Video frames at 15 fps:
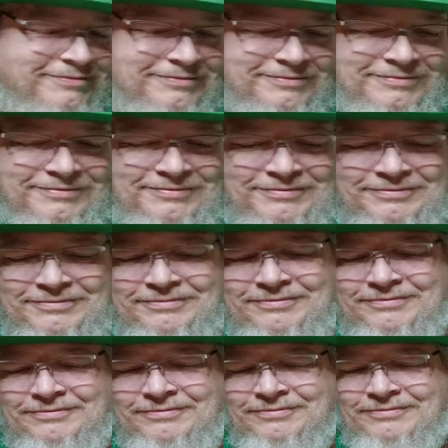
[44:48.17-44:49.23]

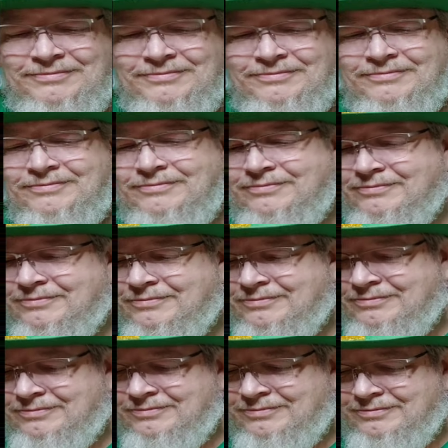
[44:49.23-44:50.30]

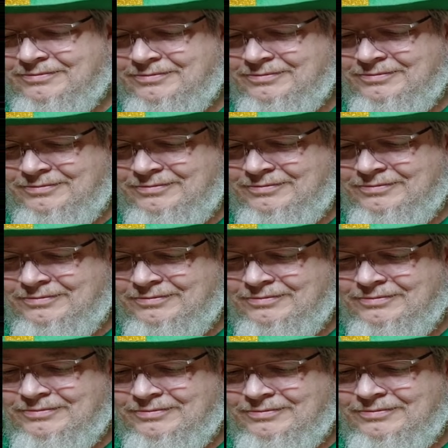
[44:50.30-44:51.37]

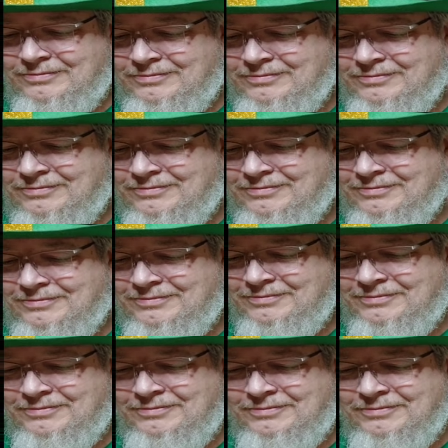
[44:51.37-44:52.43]

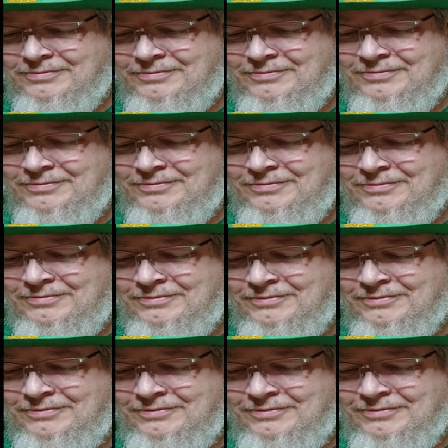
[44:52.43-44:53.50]

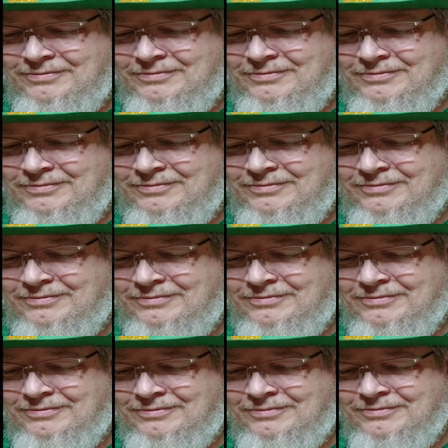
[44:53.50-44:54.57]

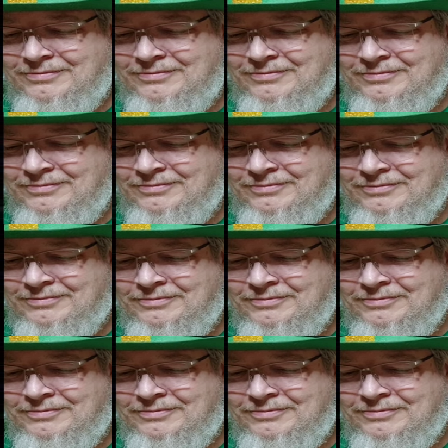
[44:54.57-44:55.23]
The person shown says nothing.